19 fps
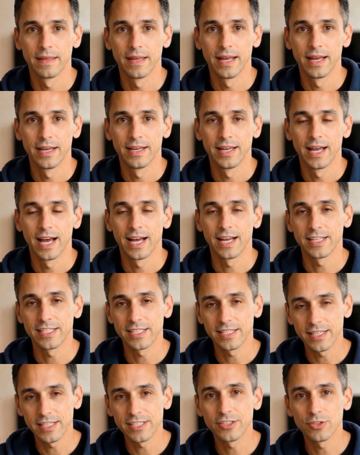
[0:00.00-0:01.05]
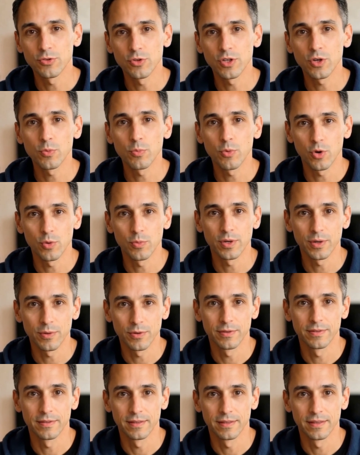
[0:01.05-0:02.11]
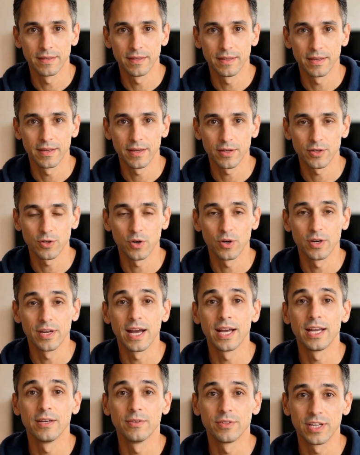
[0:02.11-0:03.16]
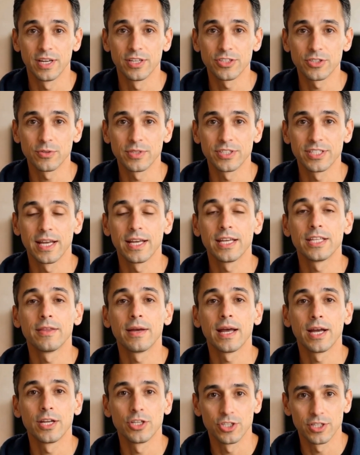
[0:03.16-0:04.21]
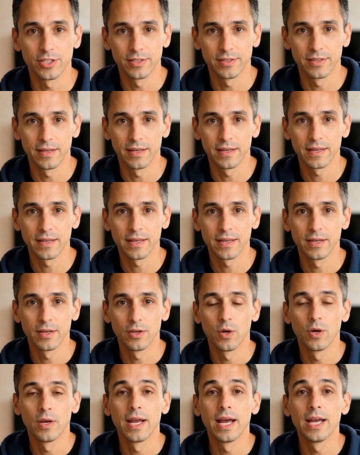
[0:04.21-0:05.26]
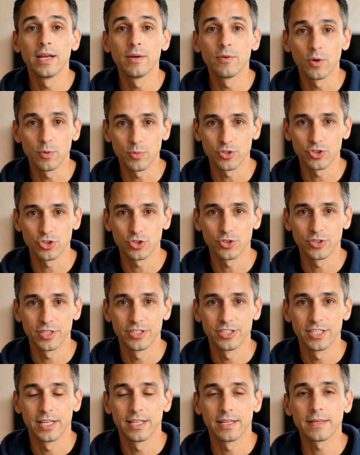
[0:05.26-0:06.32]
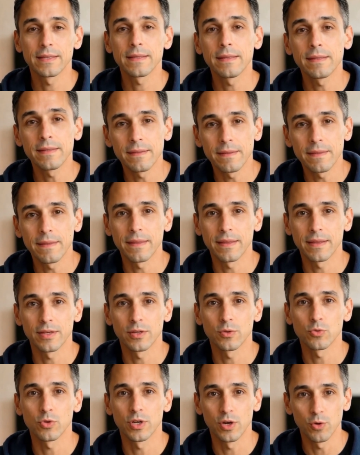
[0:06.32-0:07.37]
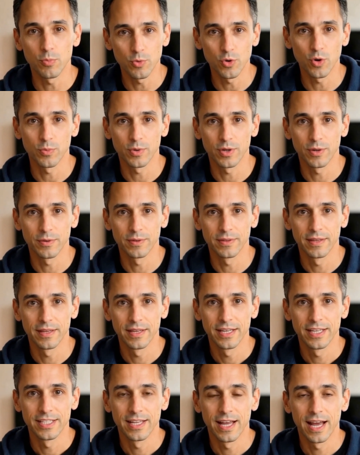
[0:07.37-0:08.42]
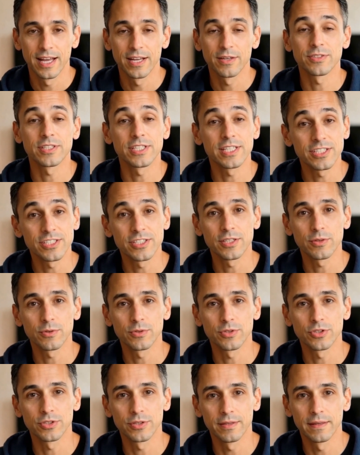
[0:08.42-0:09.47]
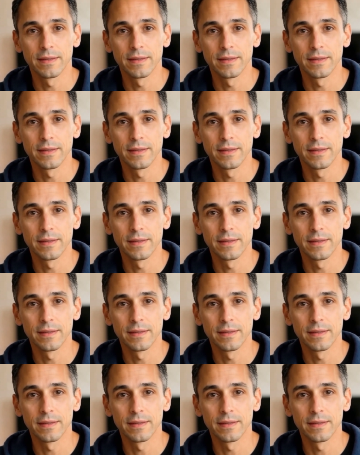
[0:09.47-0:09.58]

And that is the real problem. Not lack of customer satisfaction, not lack of opportunity. The real problem is lack of systems.